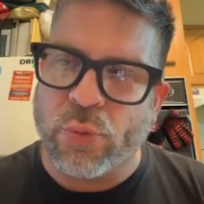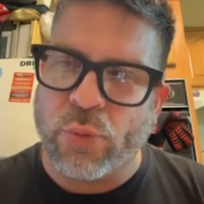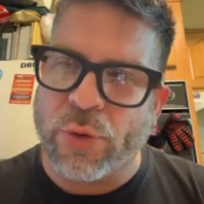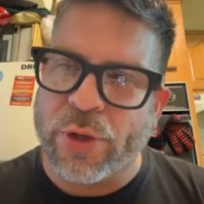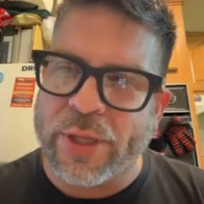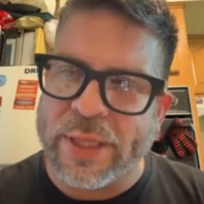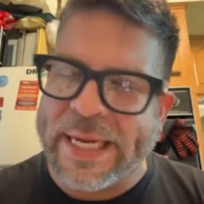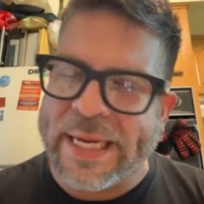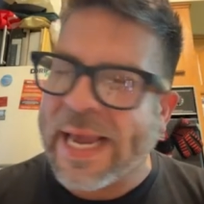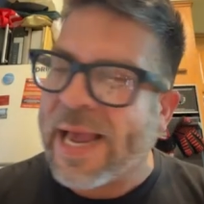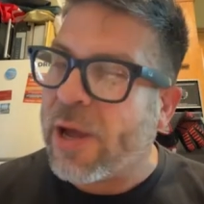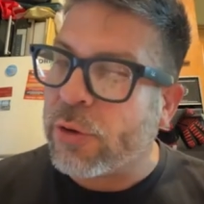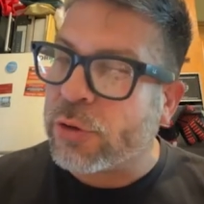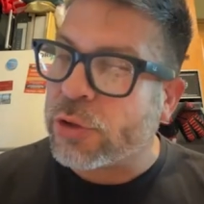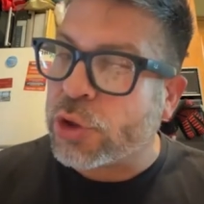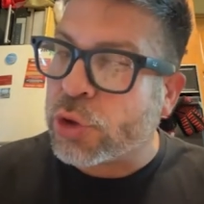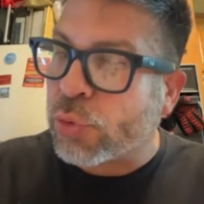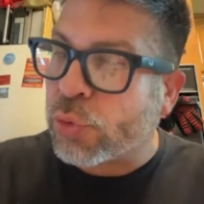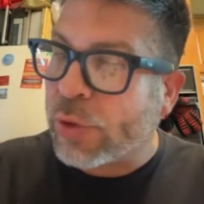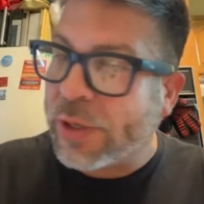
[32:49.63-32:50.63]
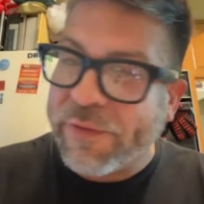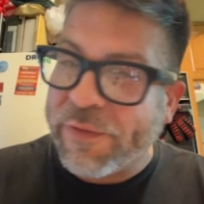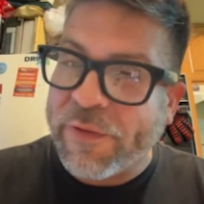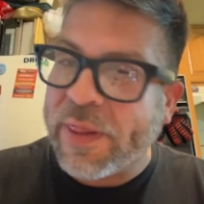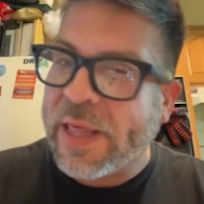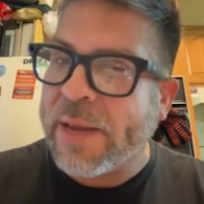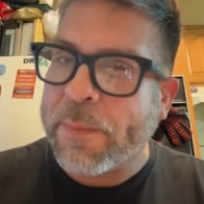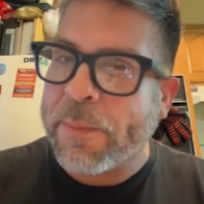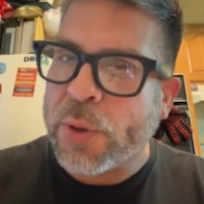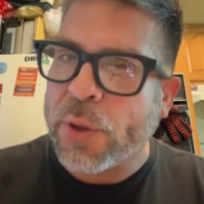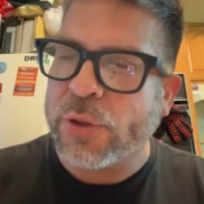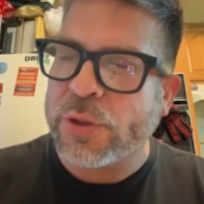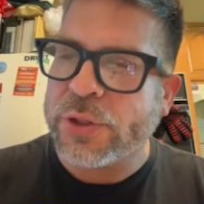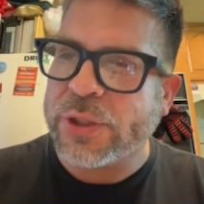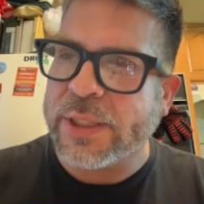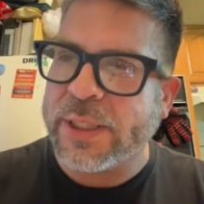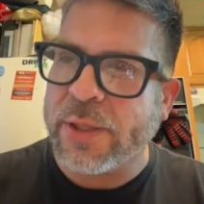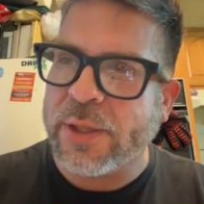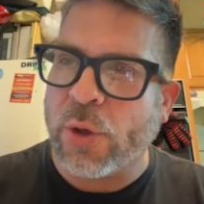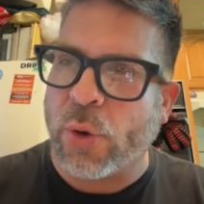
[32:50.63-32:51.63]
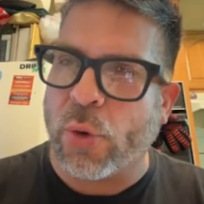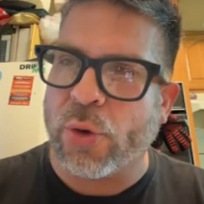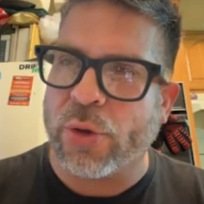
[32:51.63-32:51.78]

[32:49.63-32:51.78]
really outdrift that person,